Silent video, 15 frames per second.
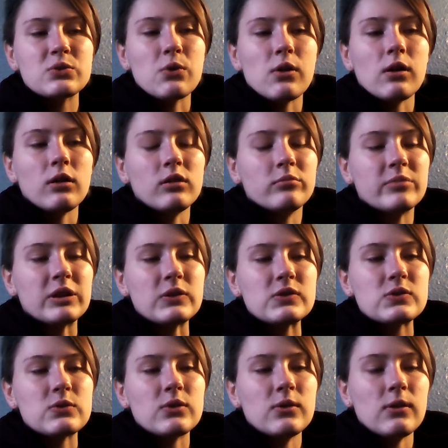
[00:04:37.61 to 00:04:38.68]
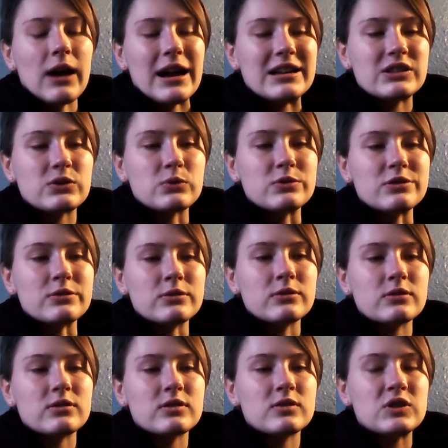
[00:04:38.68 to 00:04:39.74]
school, middle school, high
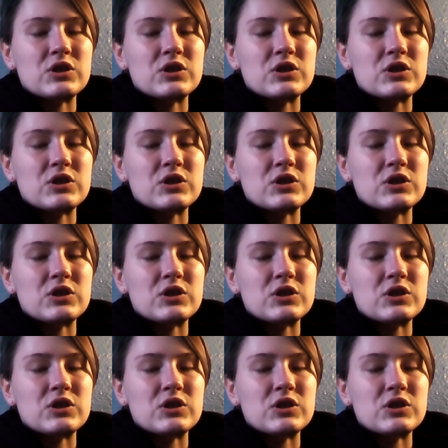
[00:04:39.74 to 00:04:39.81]
school,